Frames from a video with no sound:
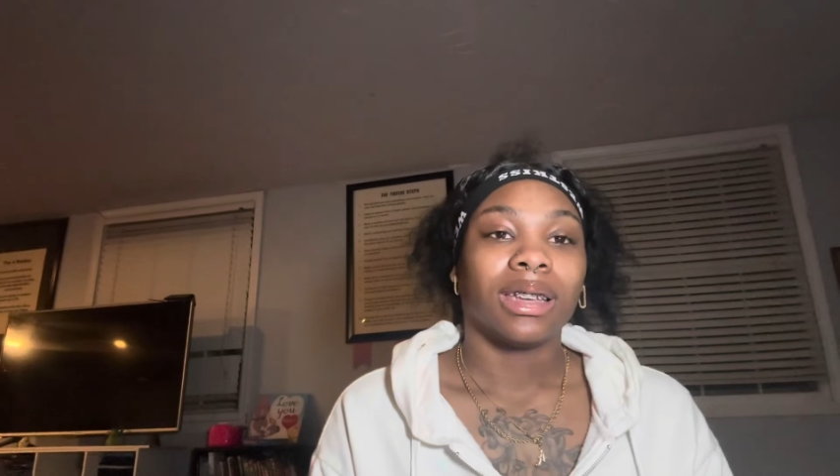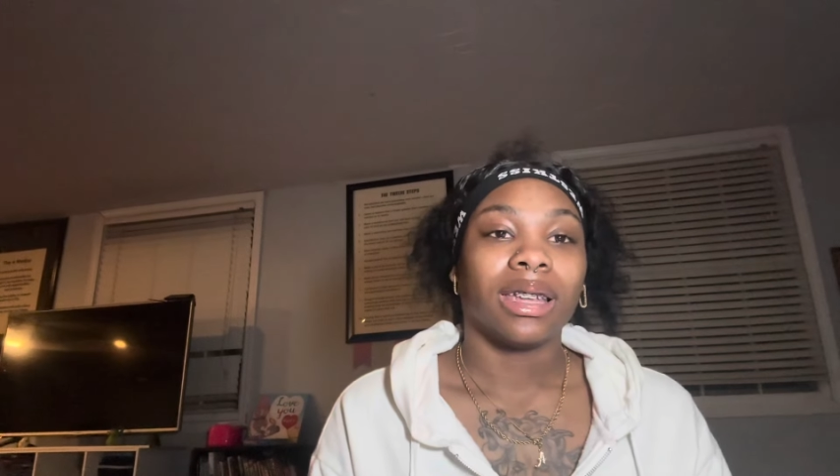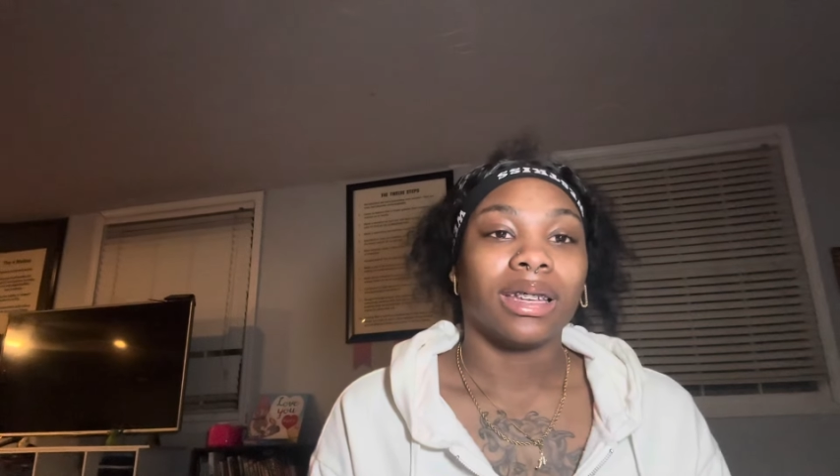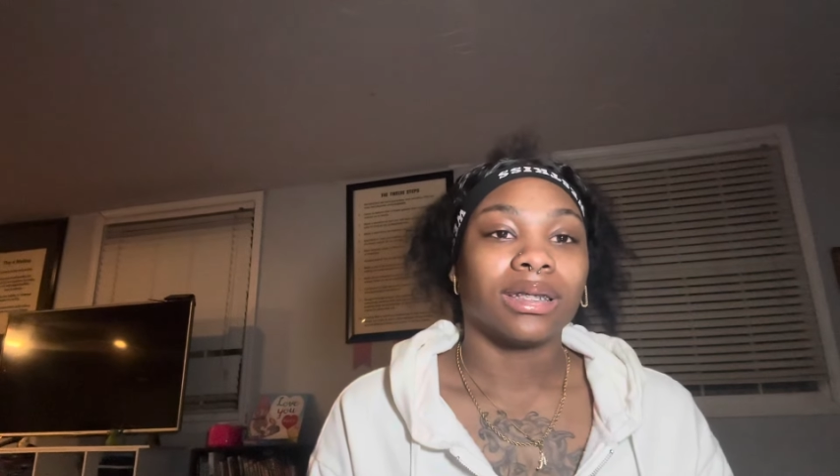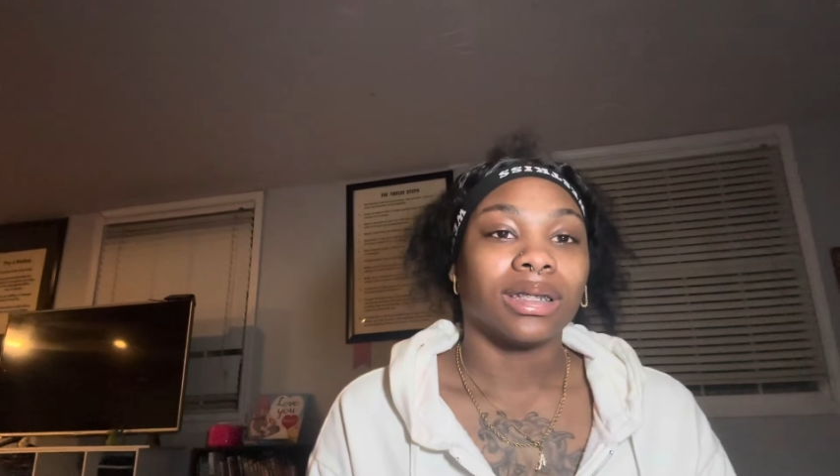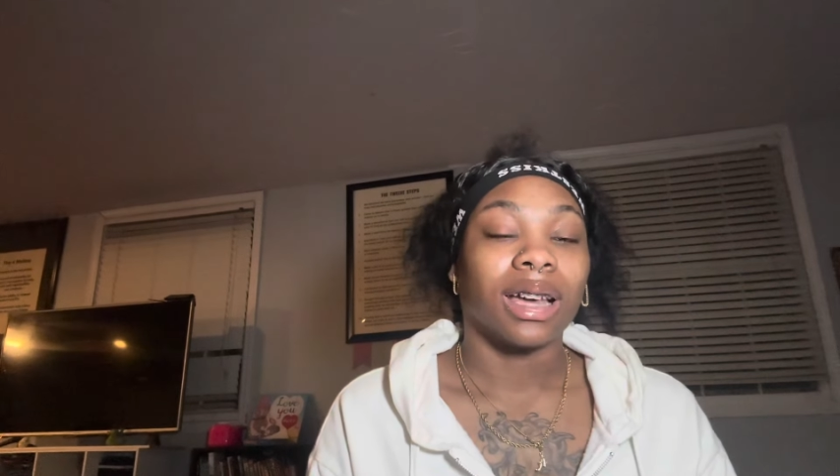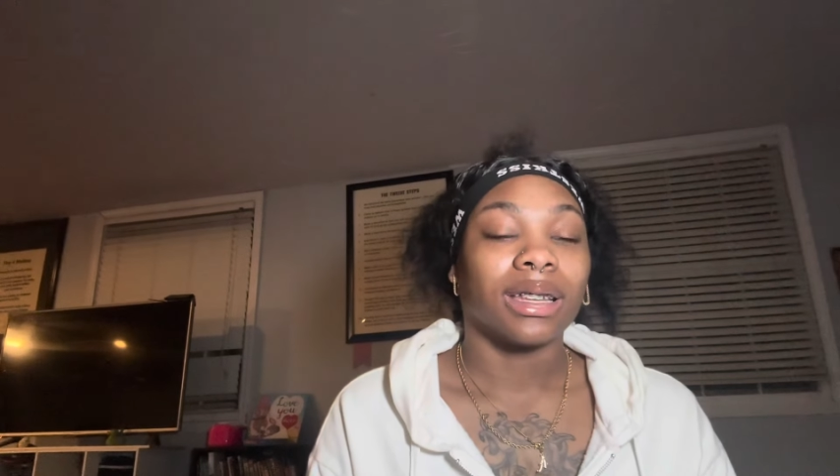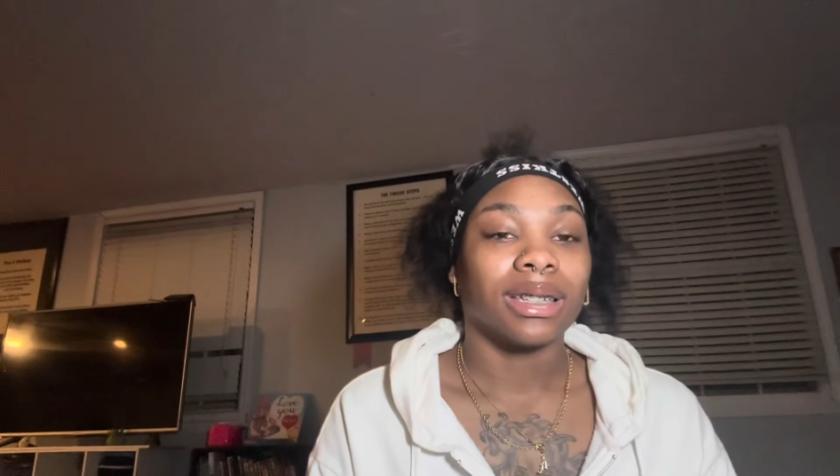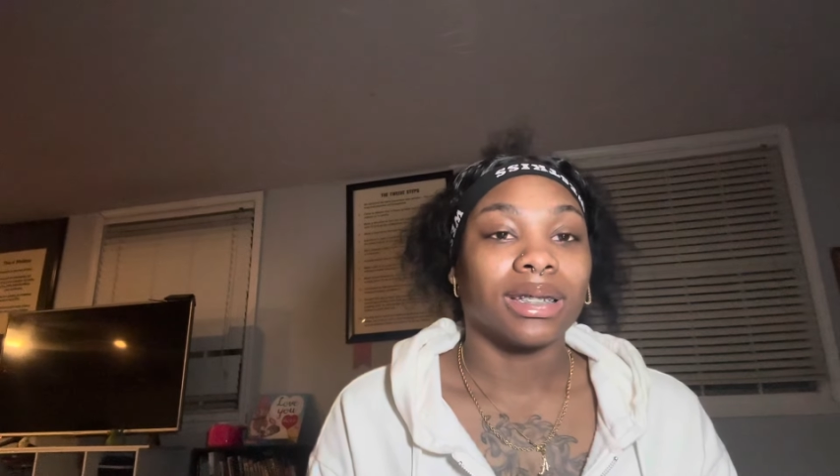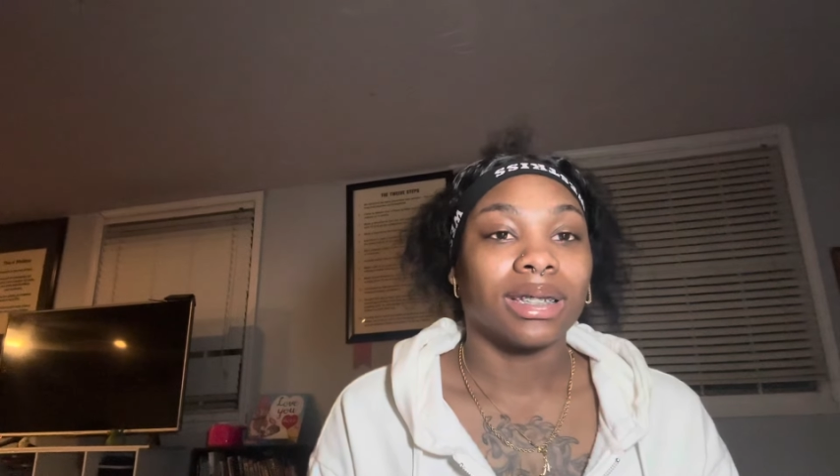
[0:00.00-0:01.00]
It does
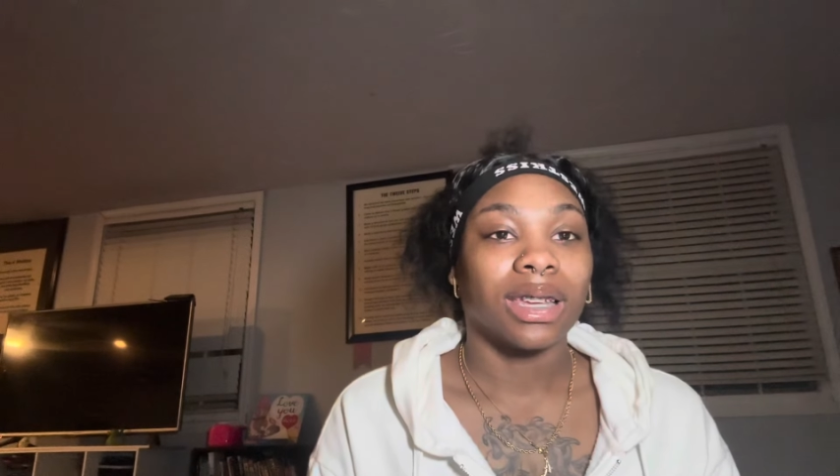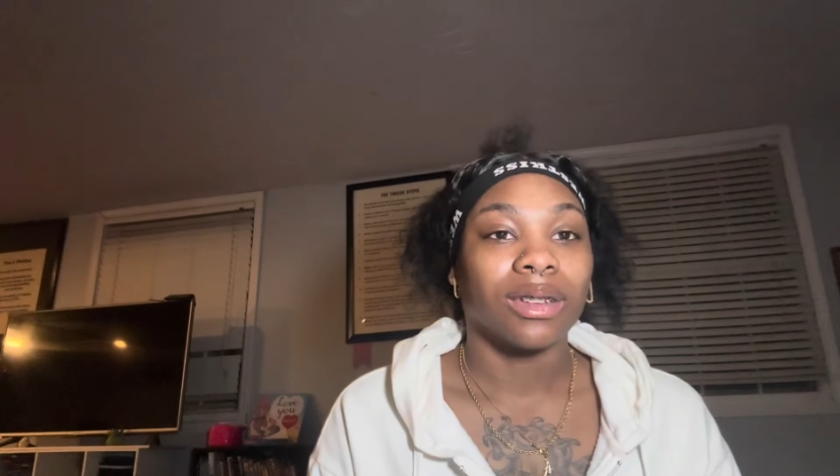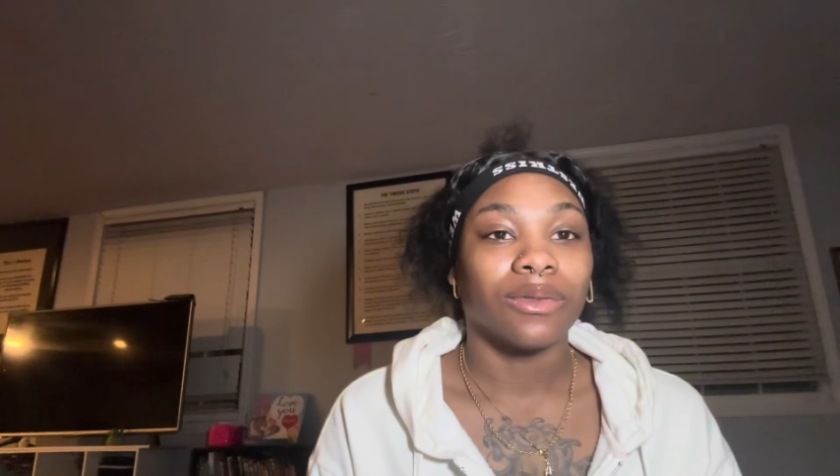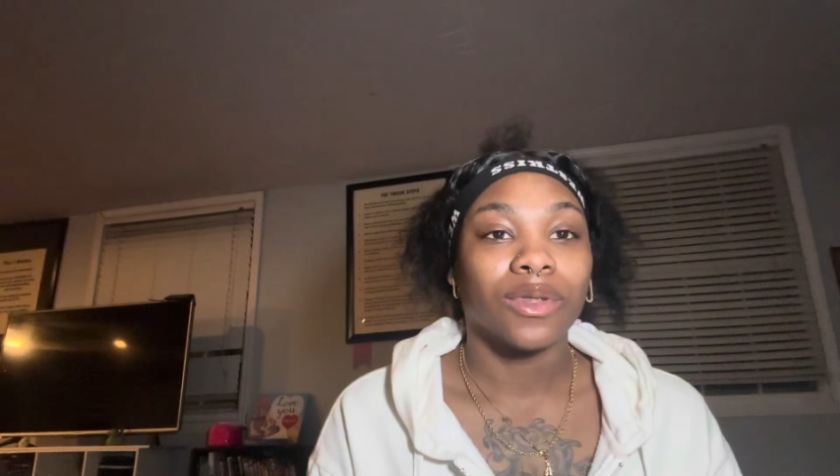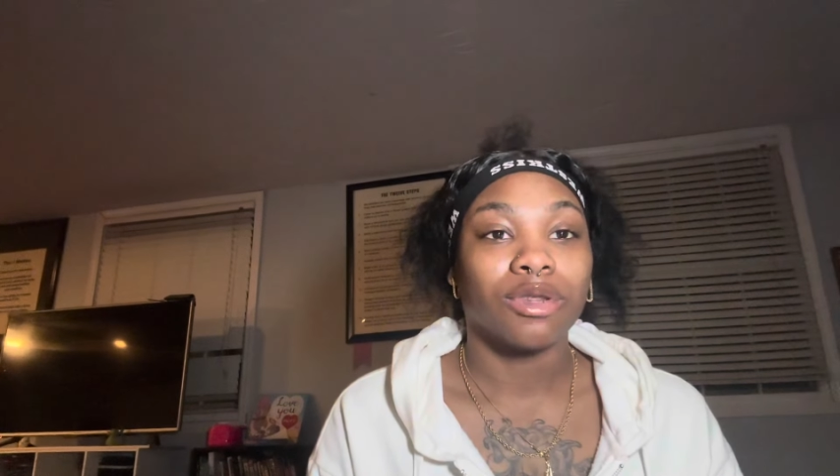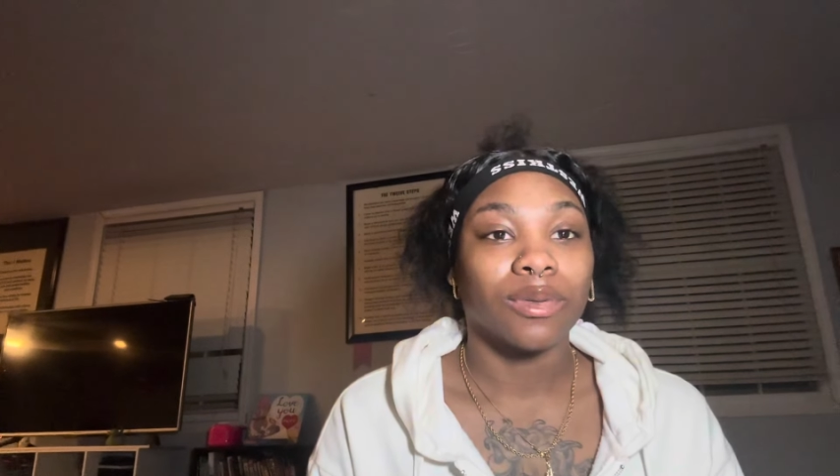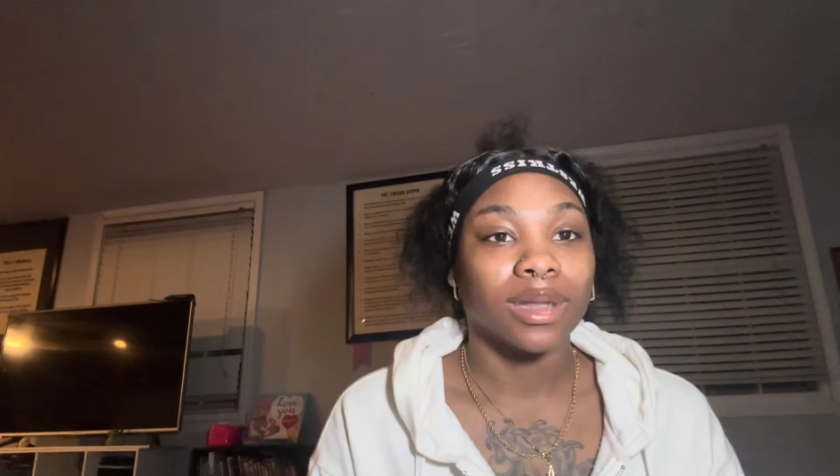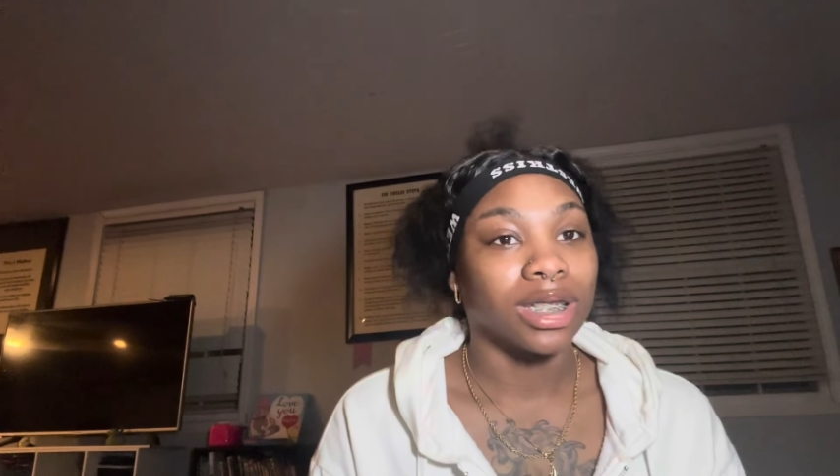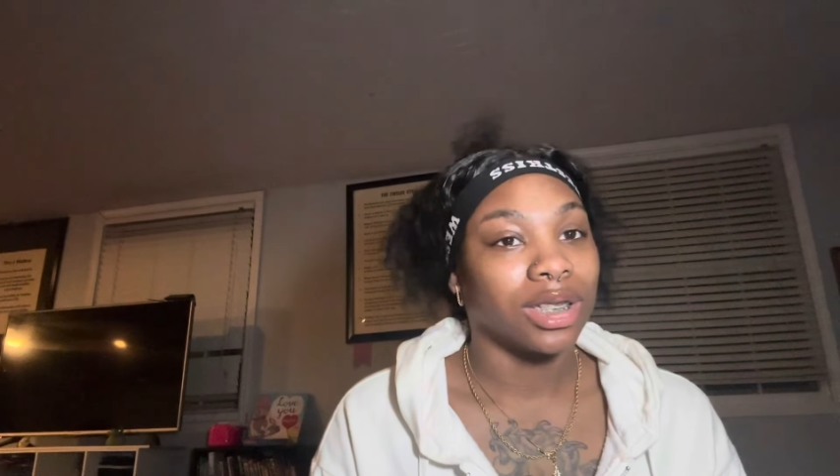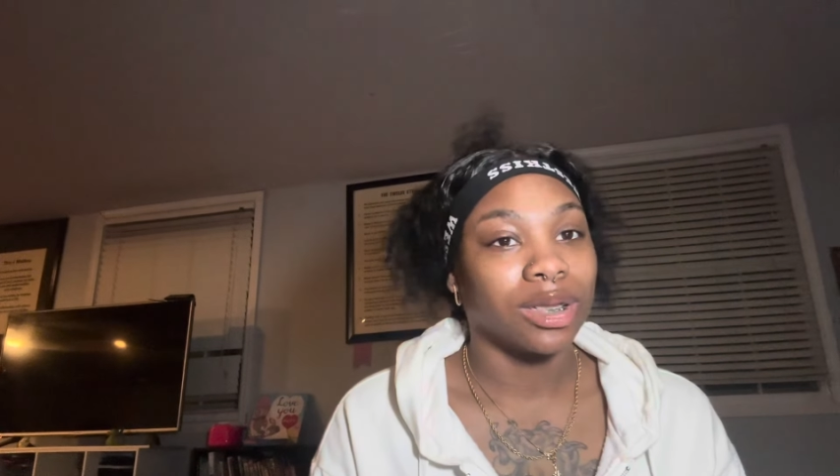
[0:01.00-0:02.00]
not dictate future
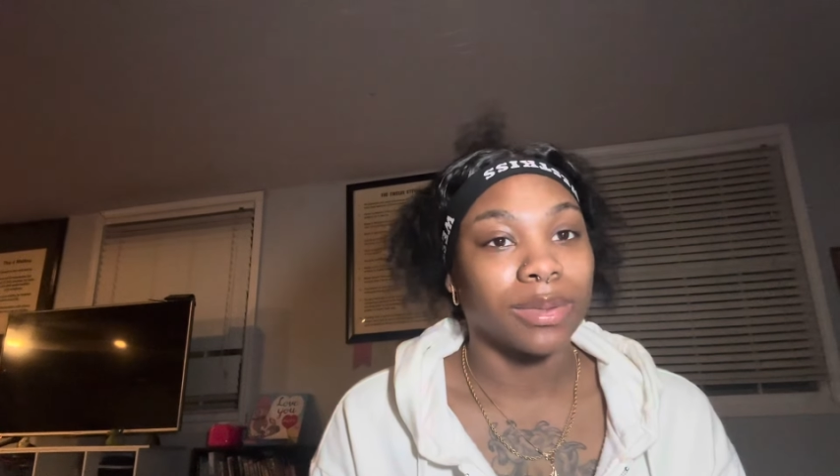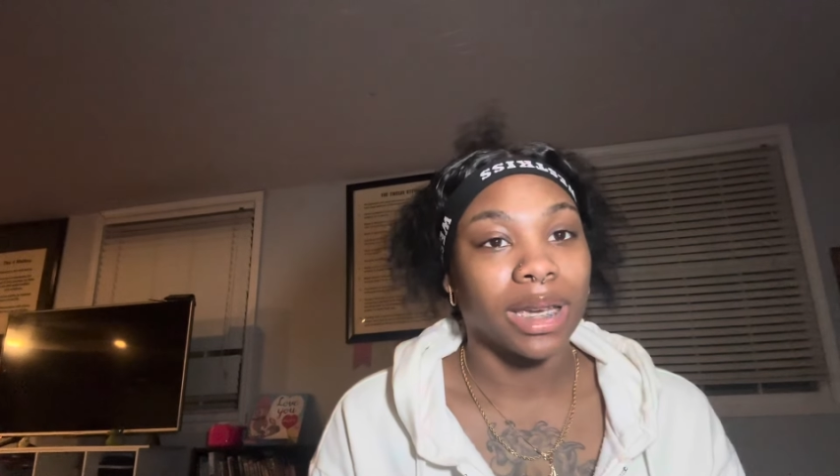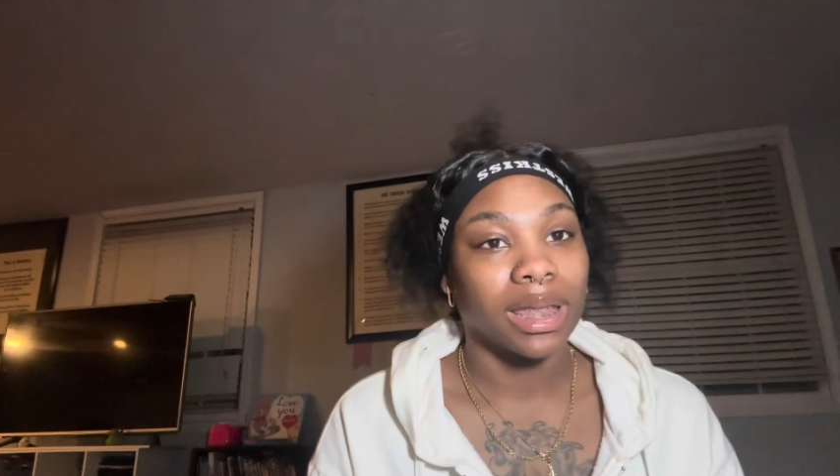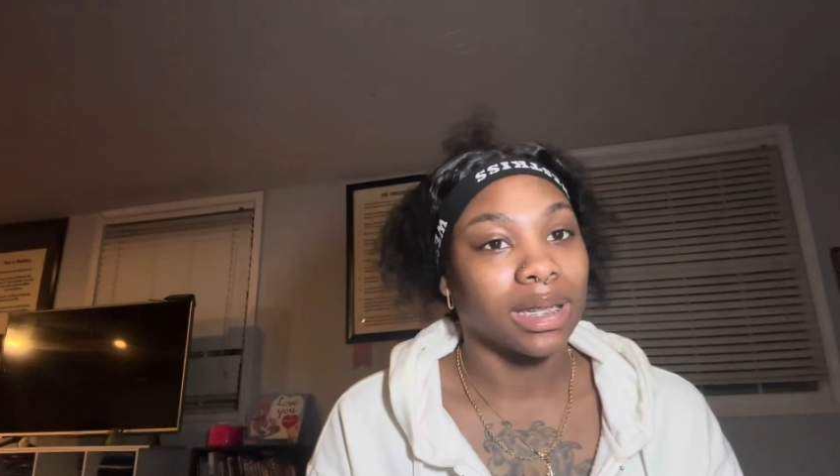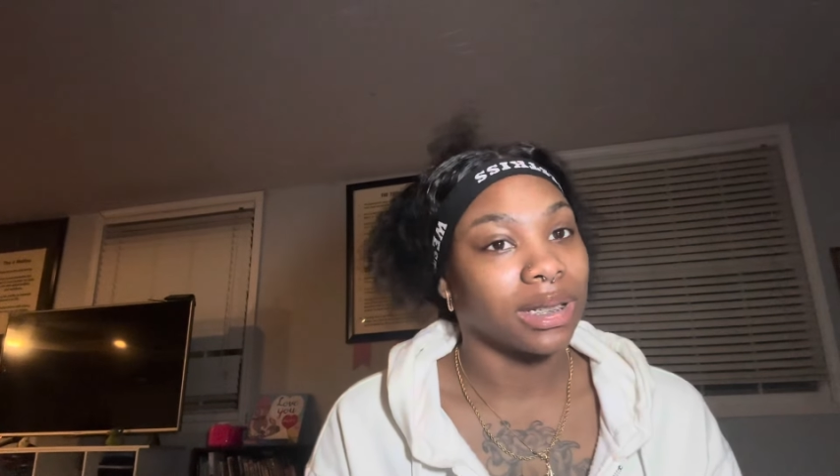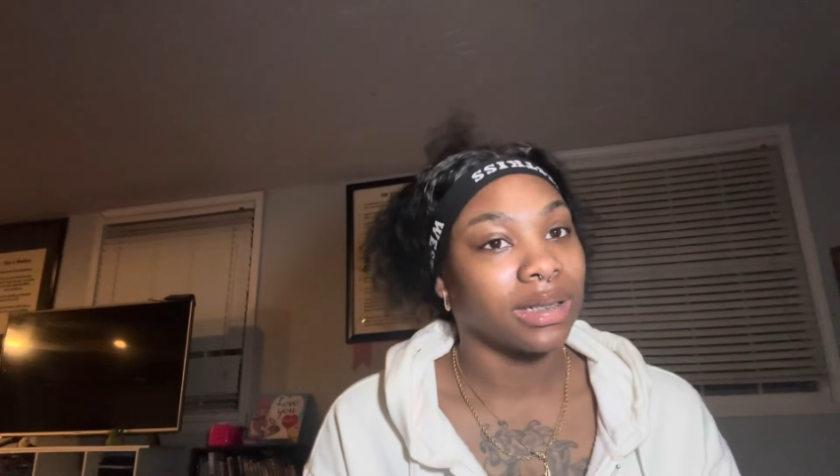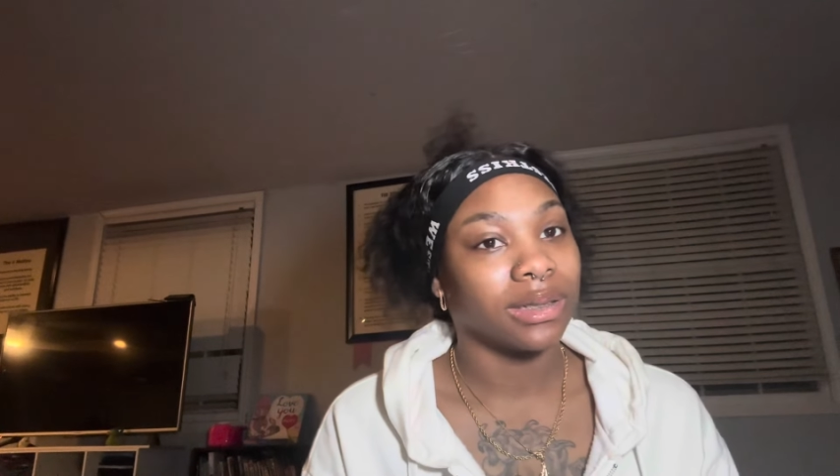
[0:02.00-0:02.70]
relationships either.